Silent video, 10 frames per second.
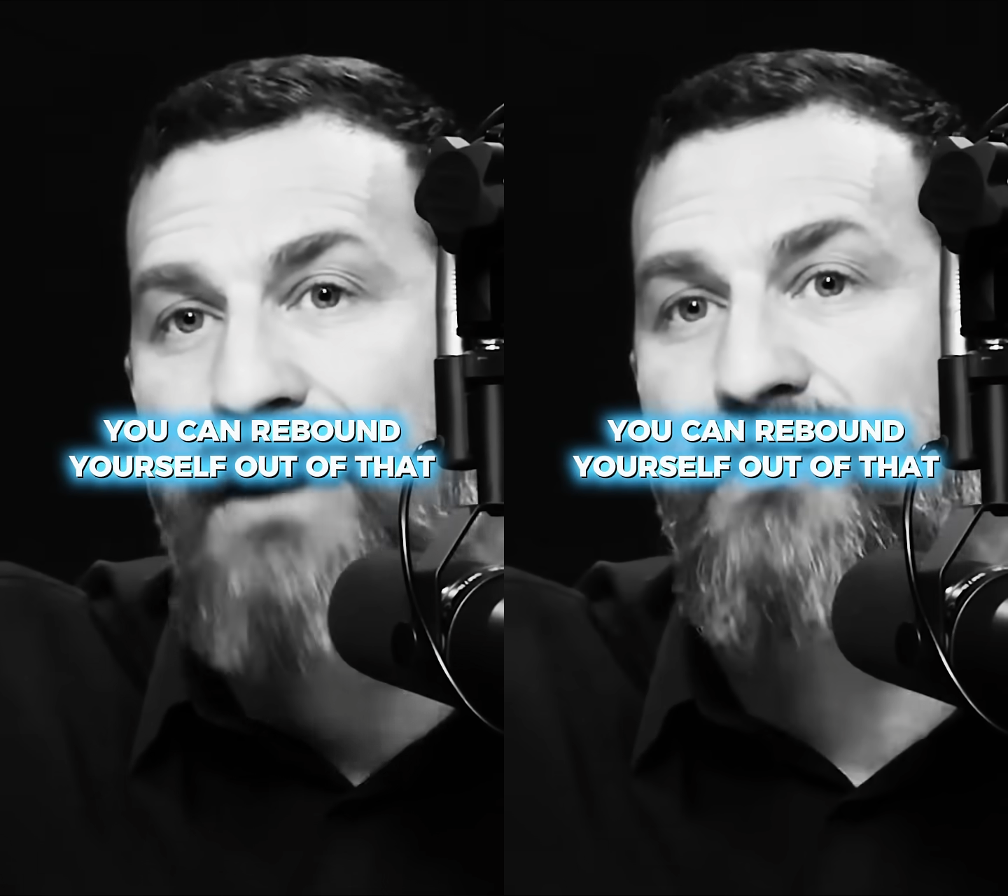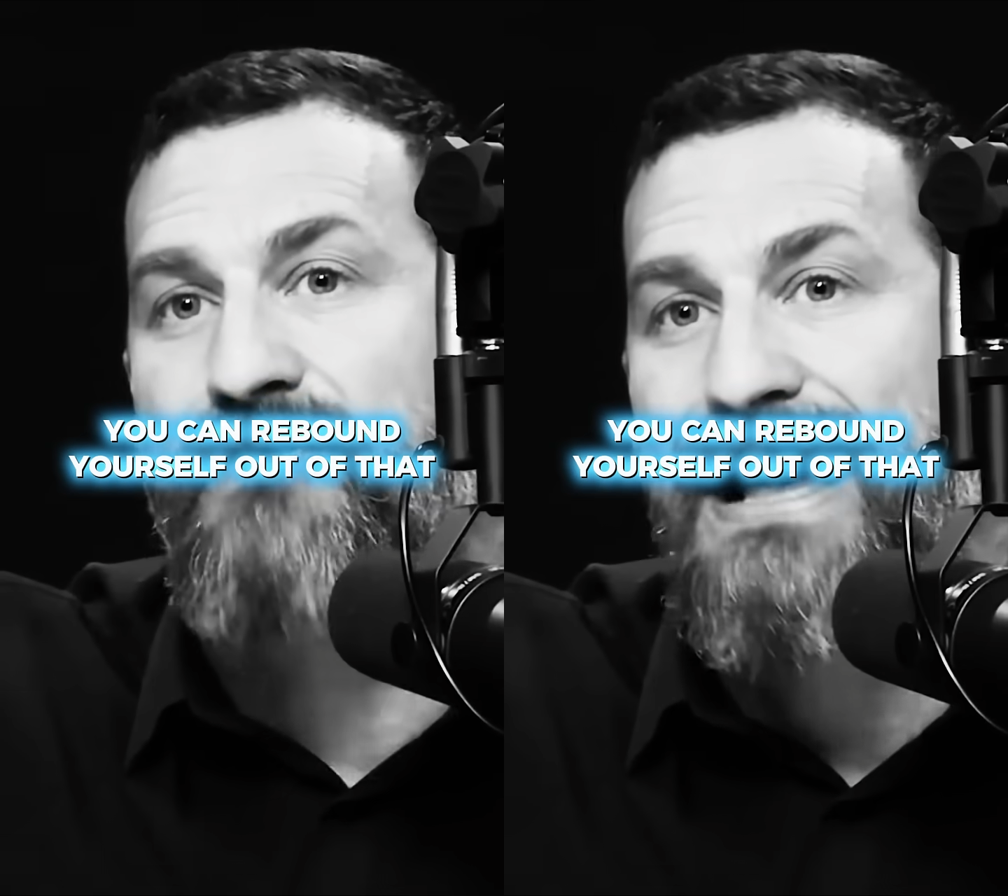
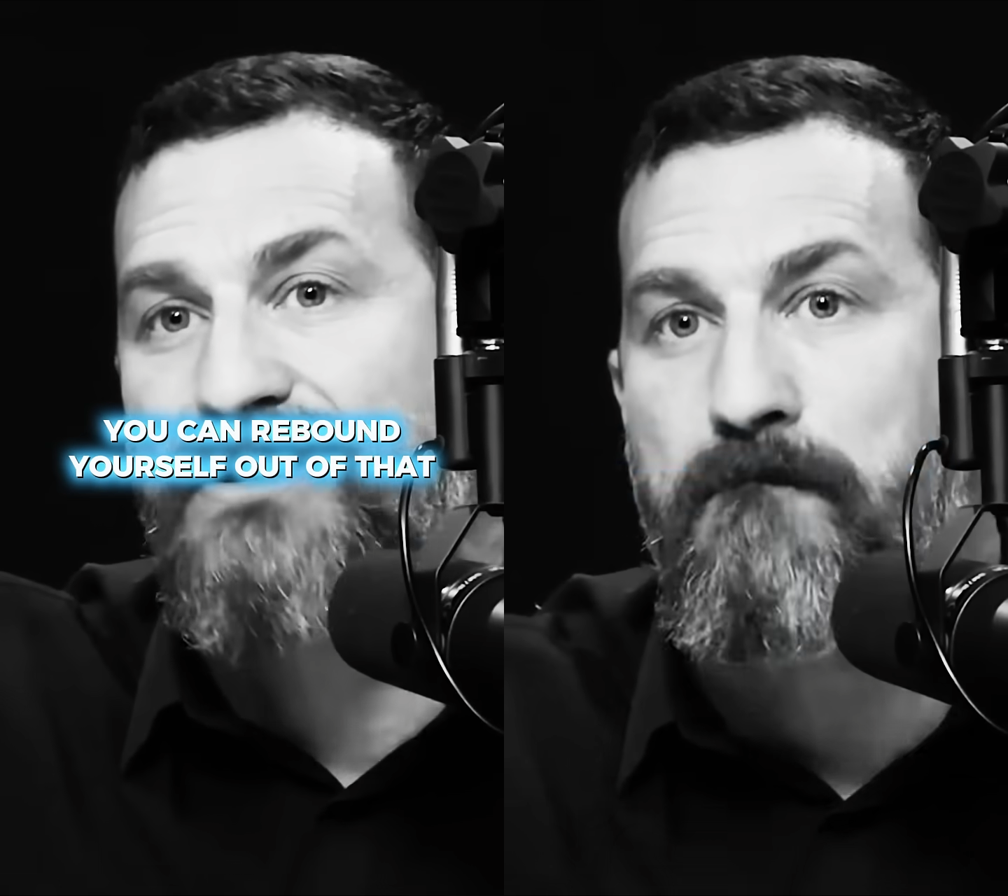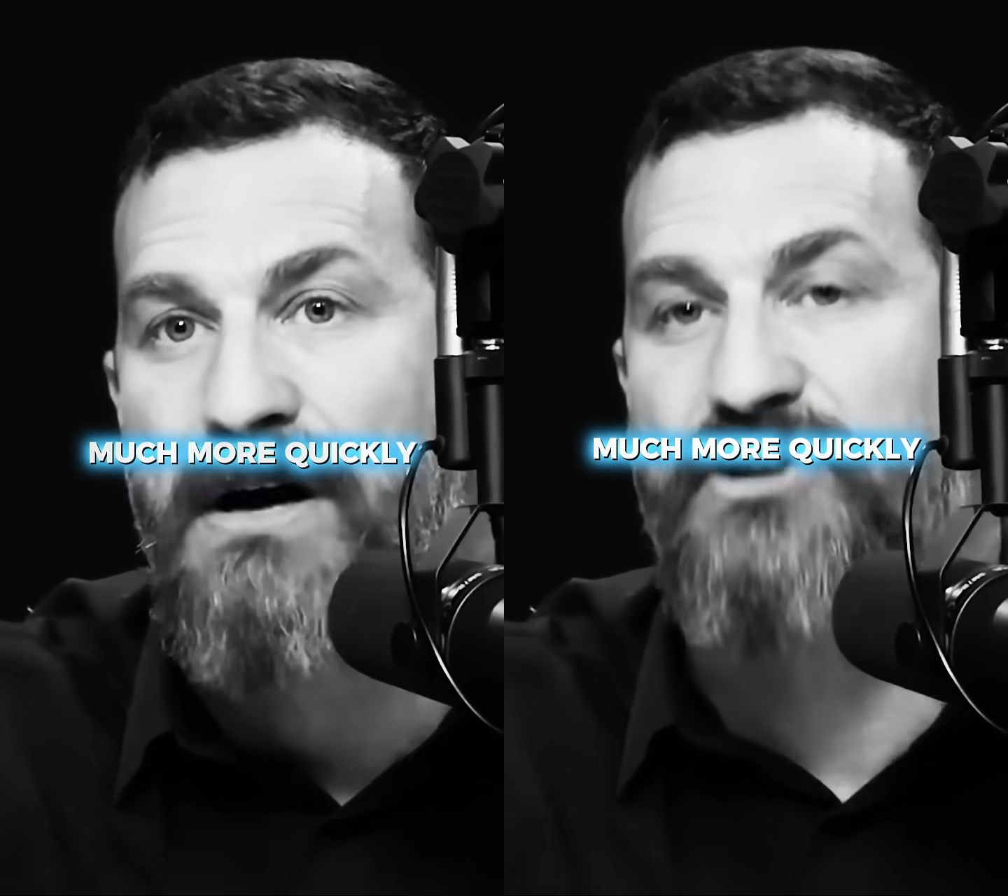out of
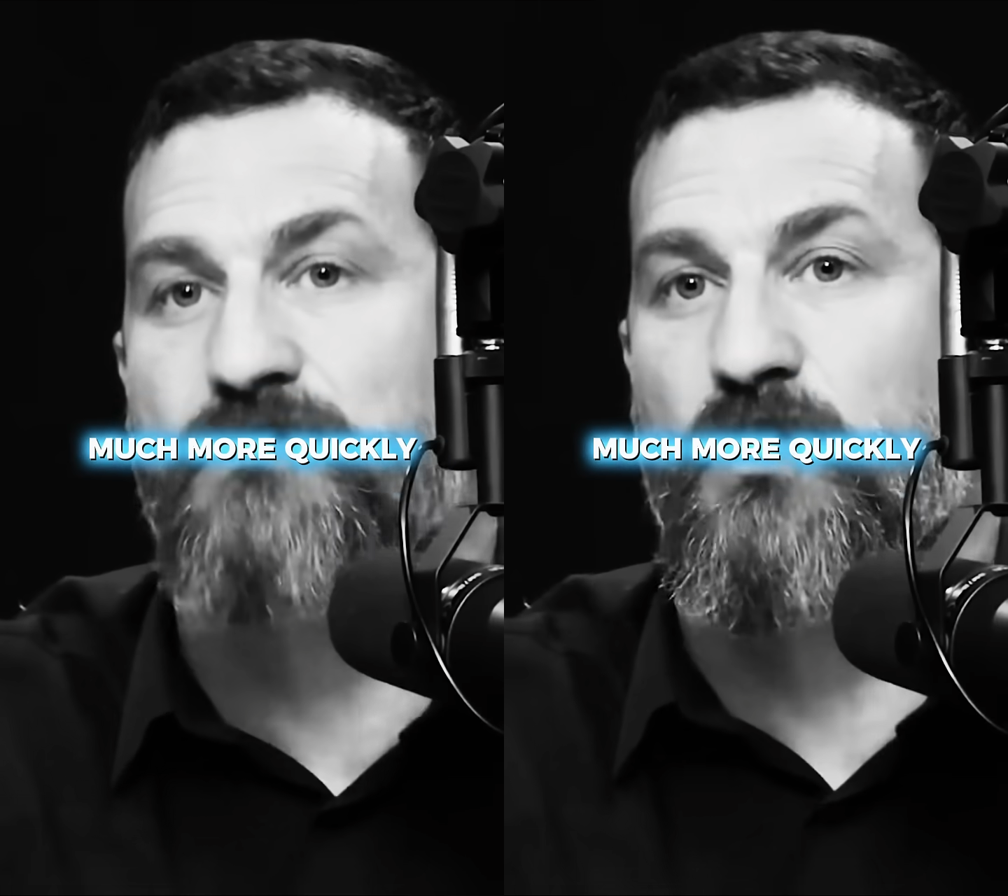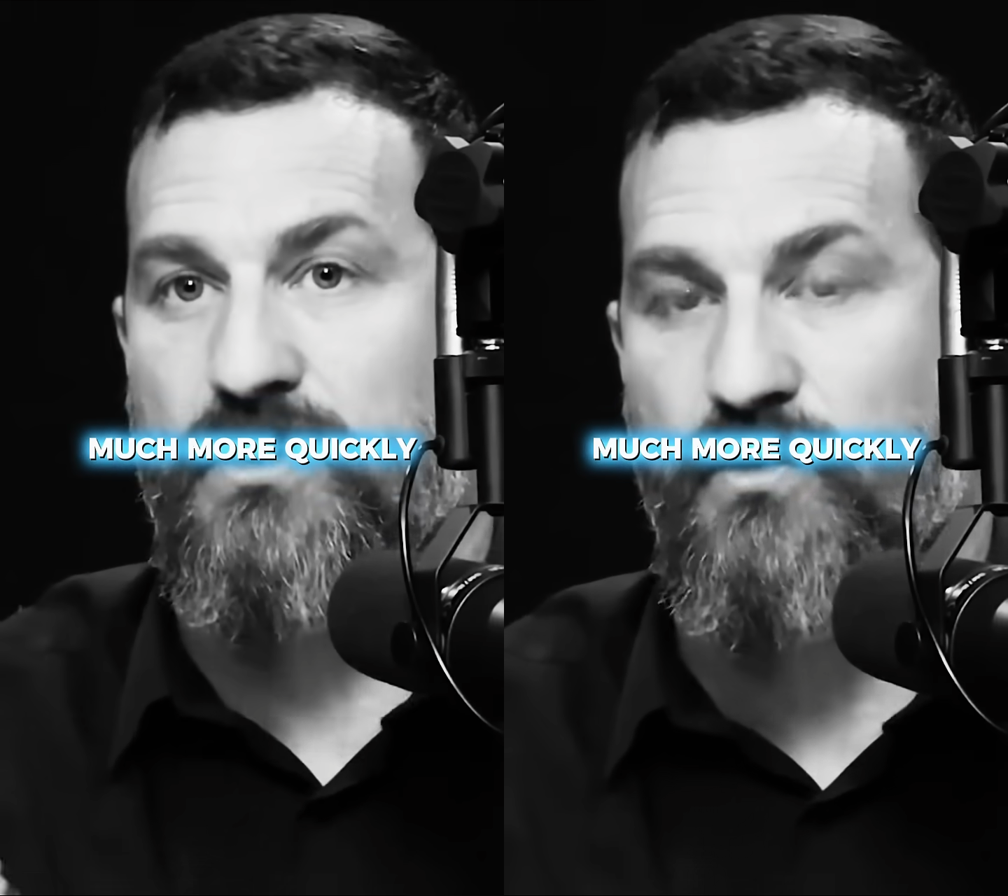that
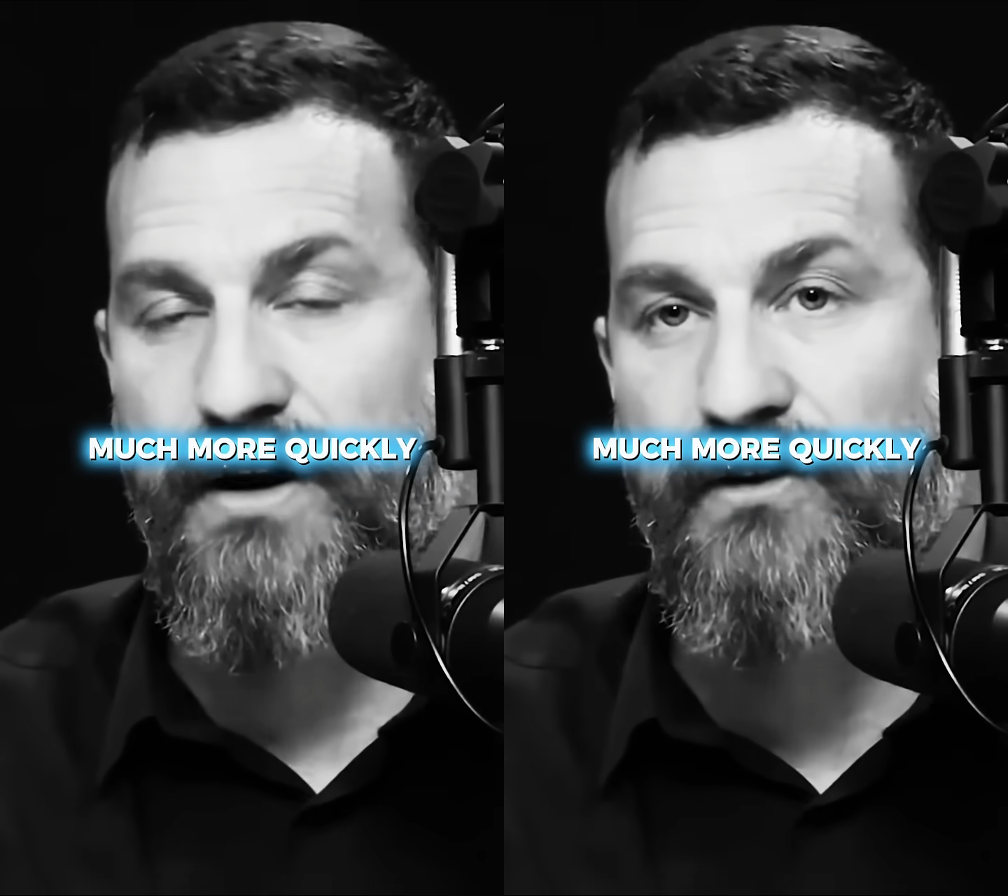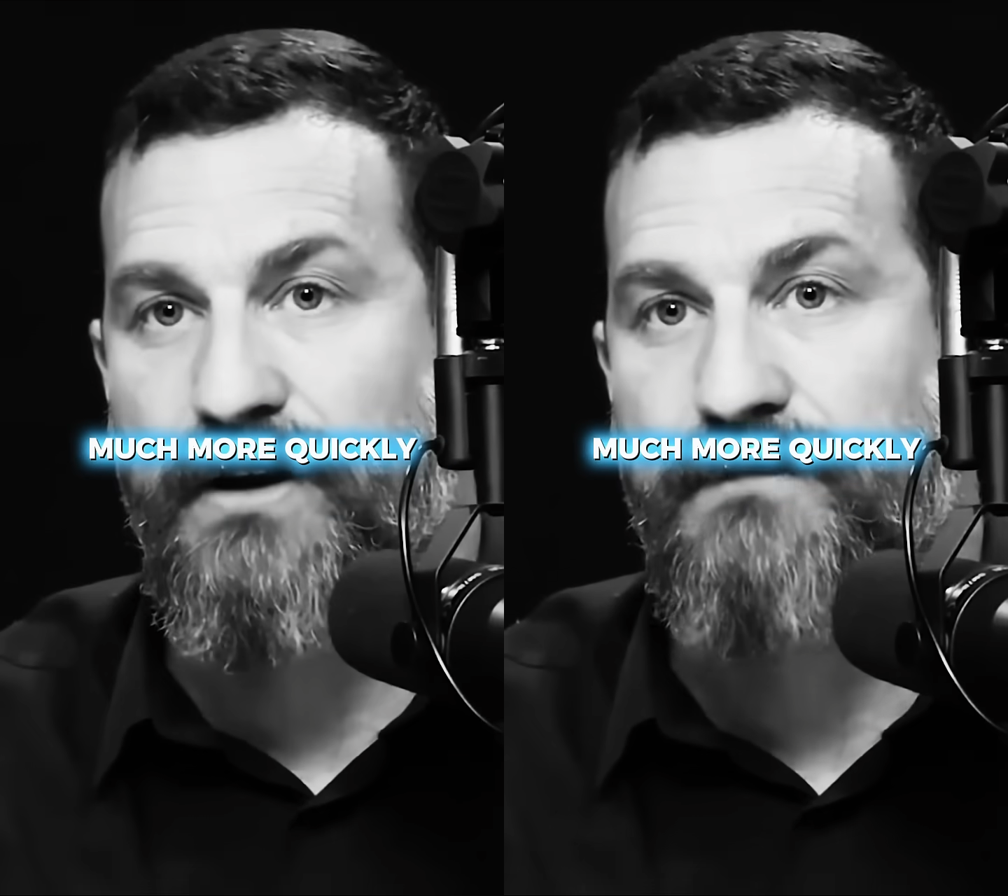much more
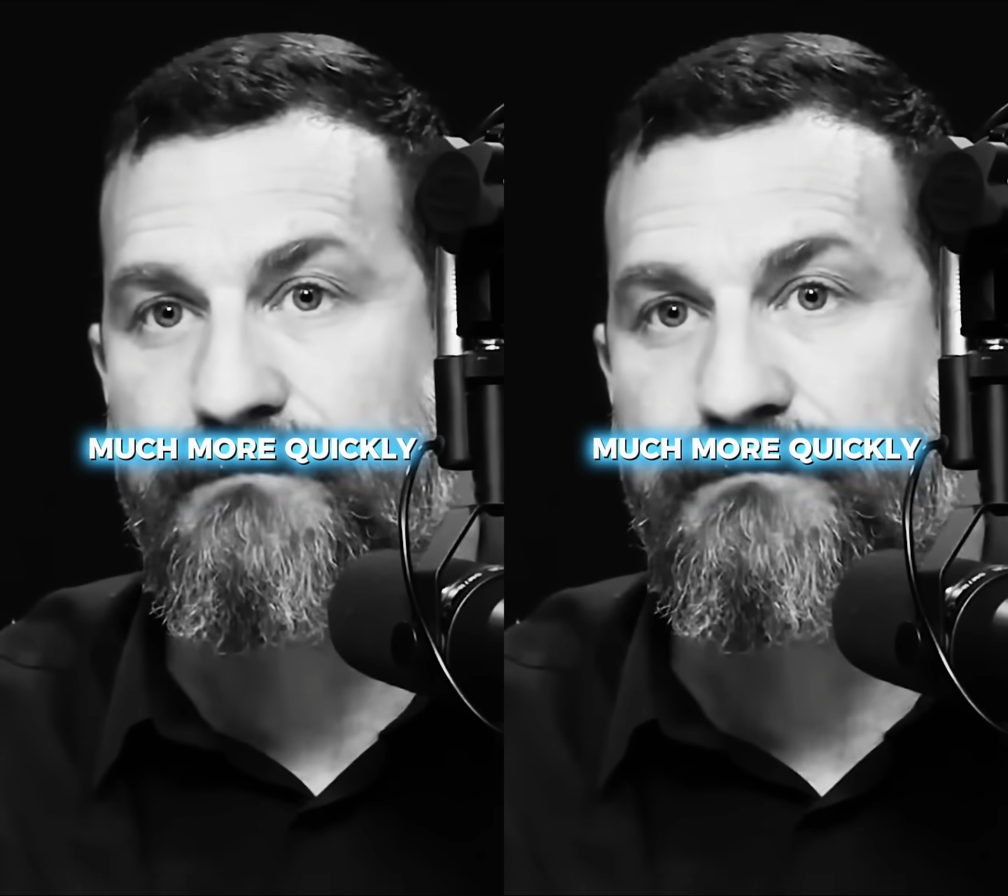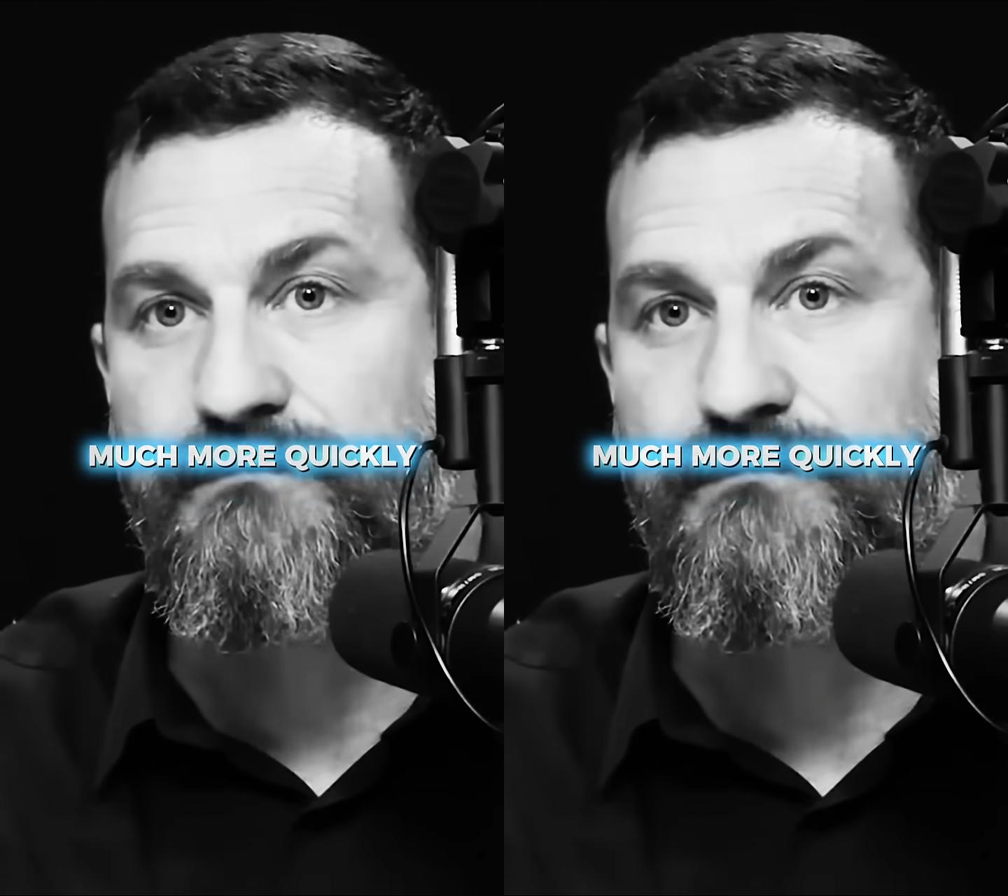quickly.